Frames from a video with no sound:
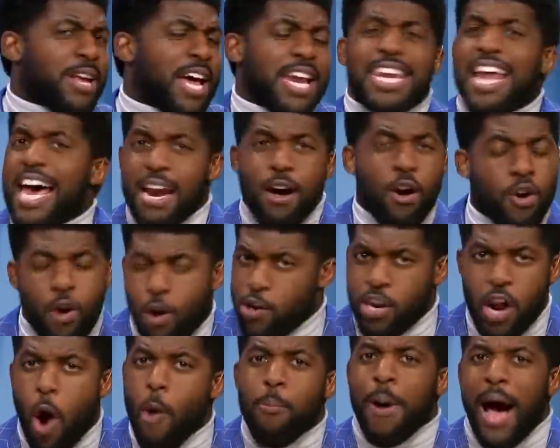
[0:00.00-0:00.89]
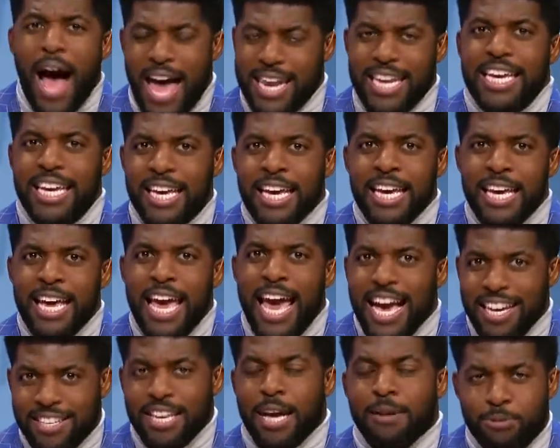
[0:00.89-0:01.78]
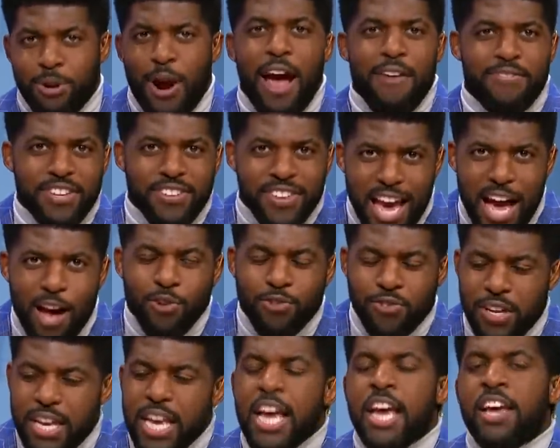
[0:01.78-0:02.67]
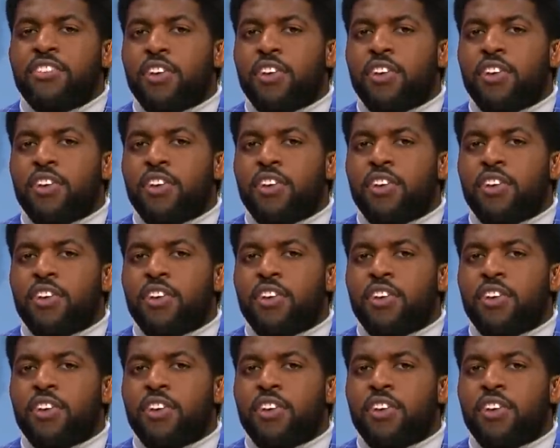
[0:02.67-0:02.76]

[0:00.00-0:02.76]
not no, no, nobody except Travis Kelce.